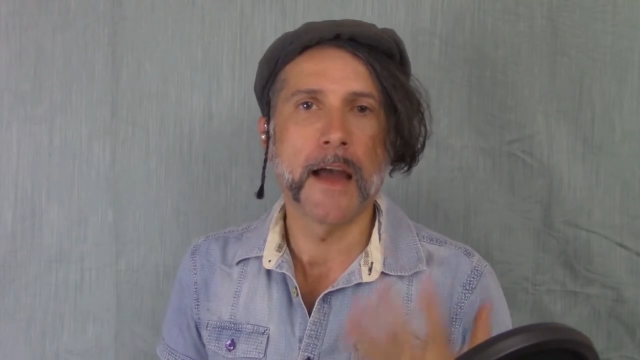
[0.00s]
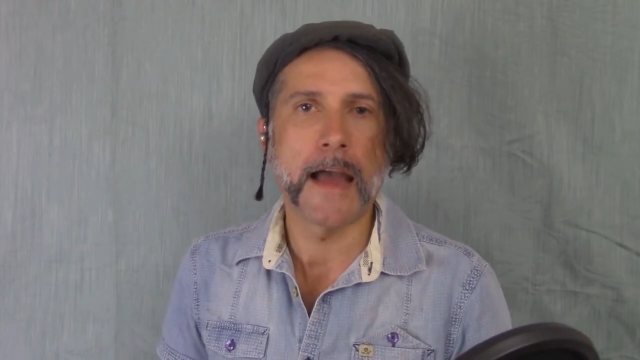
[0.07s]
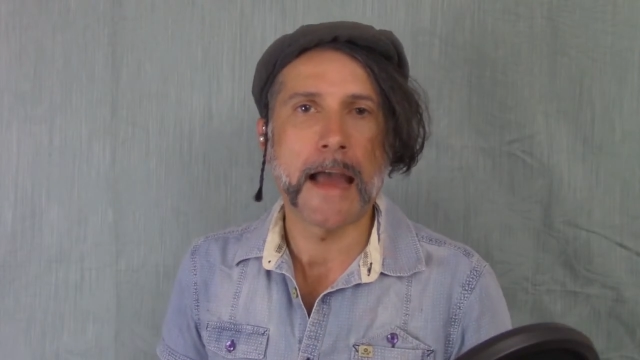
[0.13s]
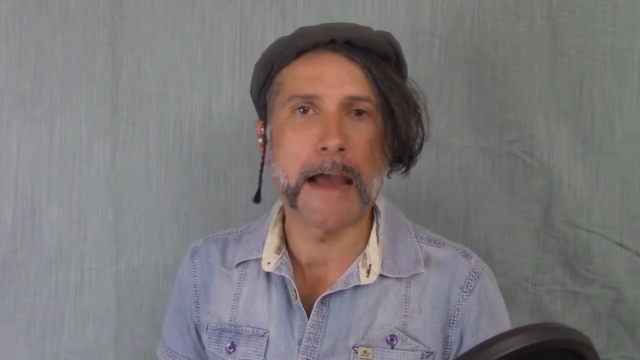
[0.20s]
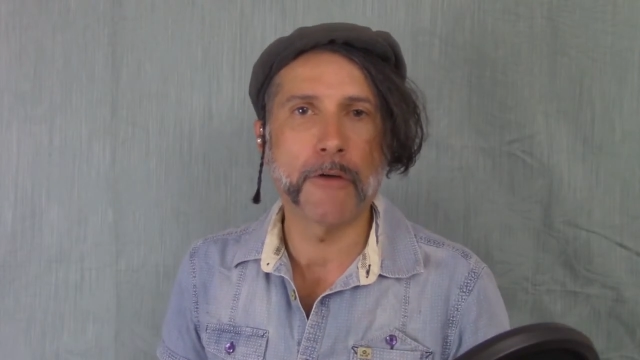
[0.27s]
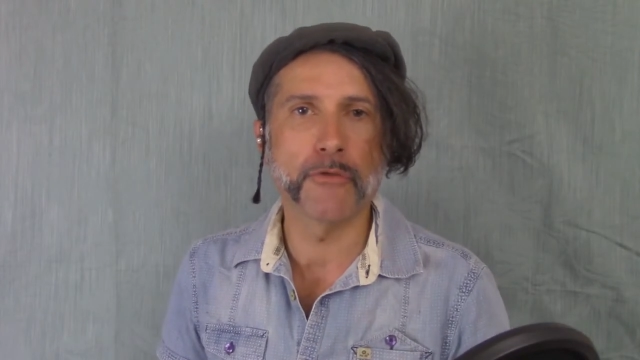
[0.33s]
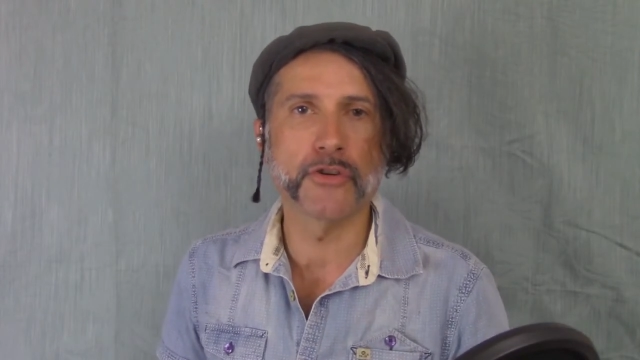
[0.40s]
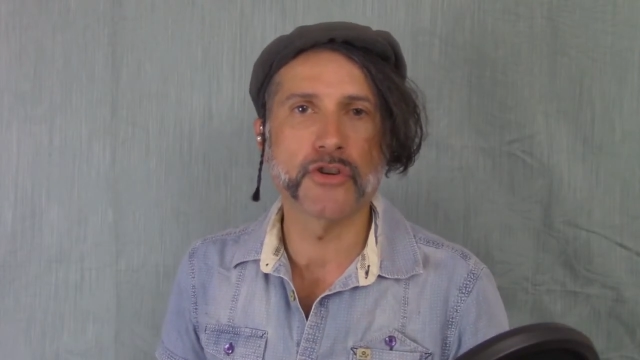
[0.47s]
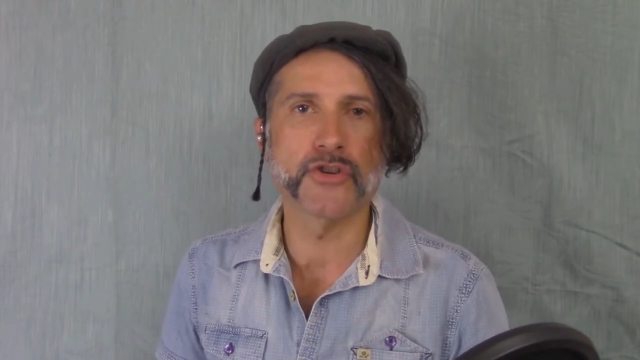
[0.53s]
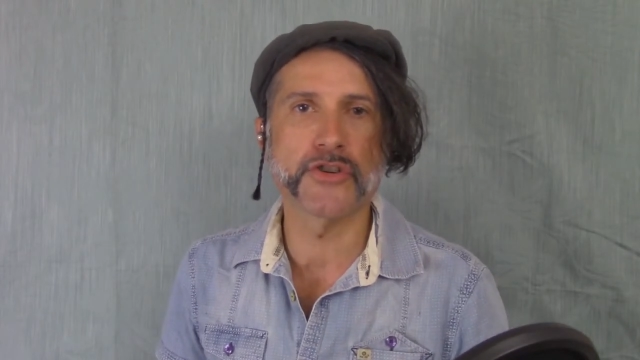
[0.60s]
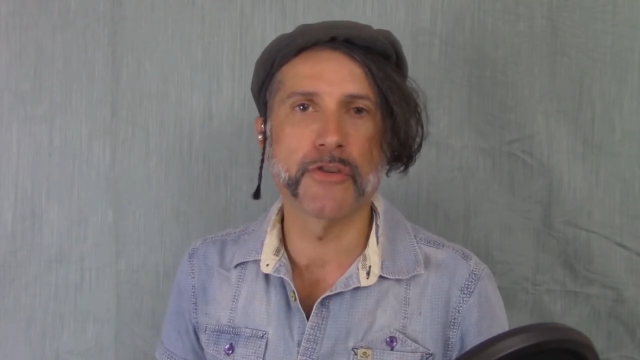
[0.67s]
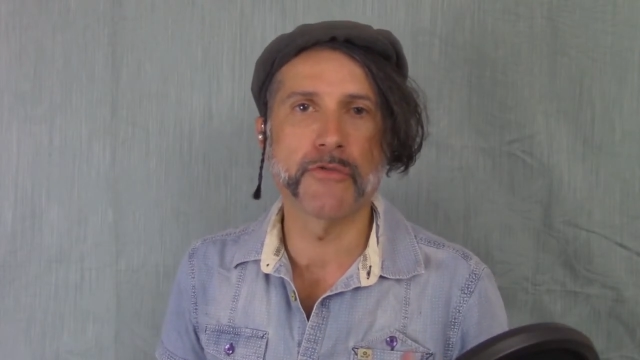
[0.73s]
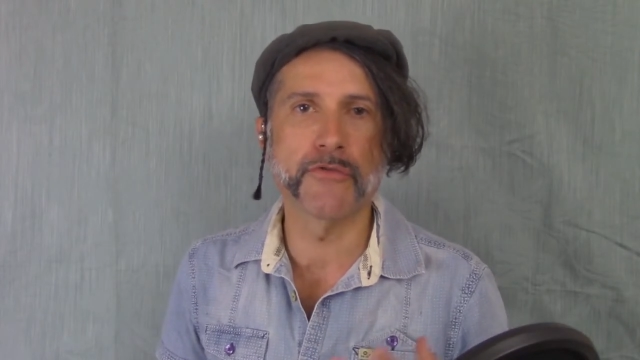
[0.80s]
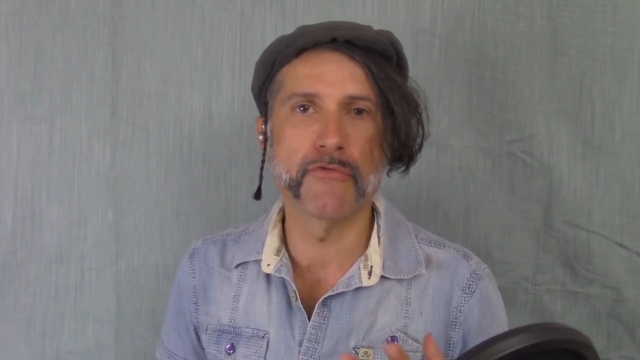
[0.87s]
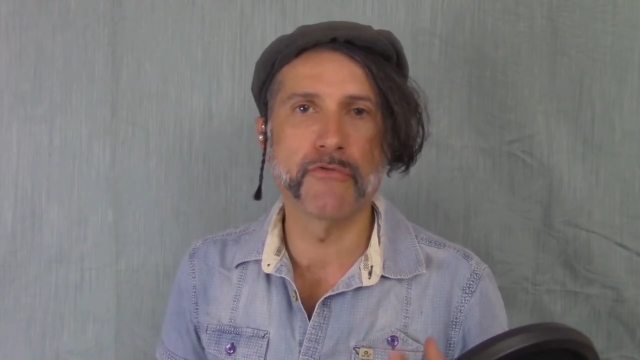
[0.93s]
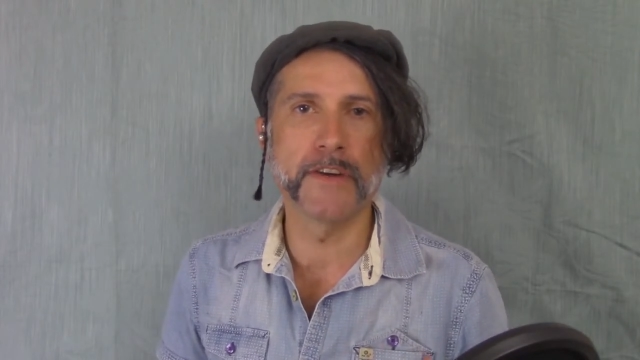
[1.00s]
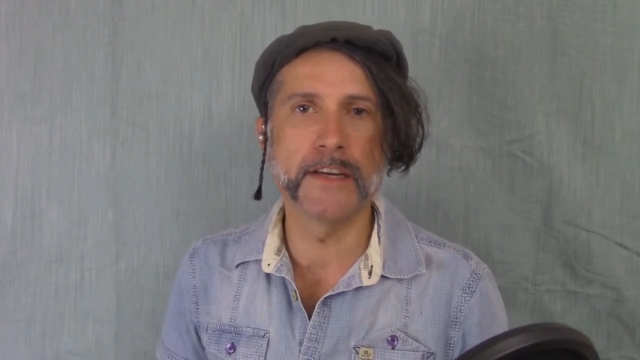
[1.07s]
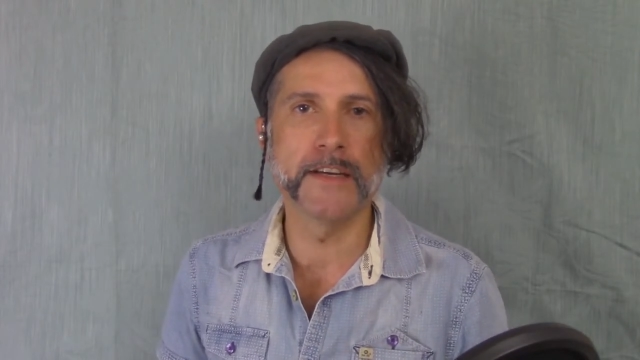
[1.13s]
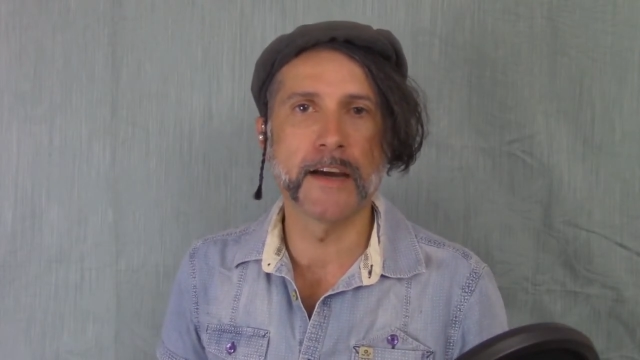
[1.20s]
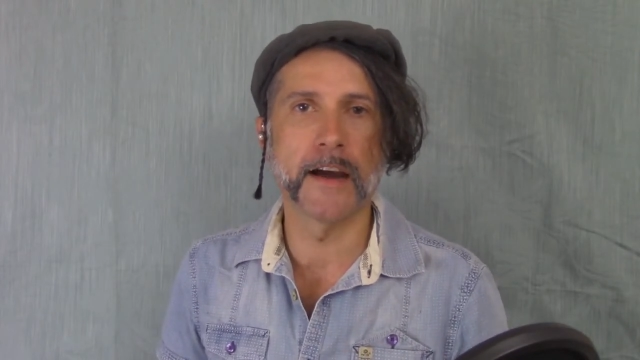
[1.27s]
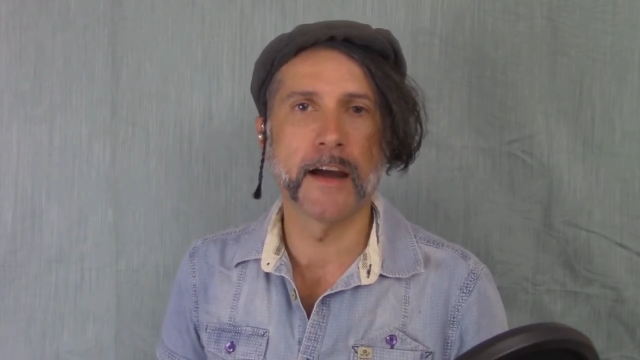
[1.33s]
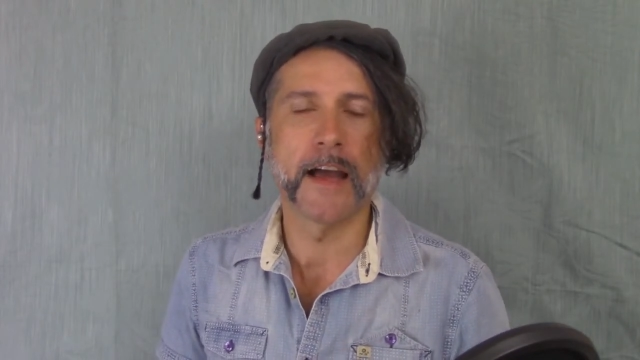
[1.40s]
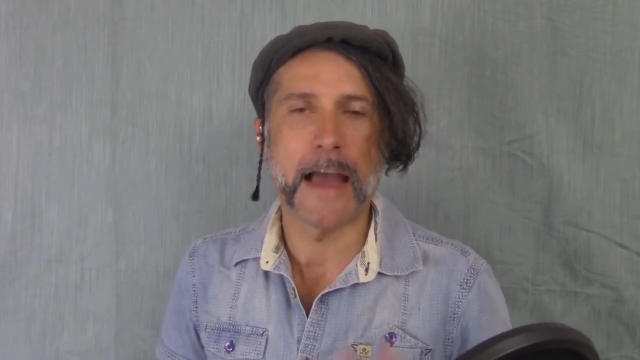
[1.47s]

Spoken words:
how to show the reader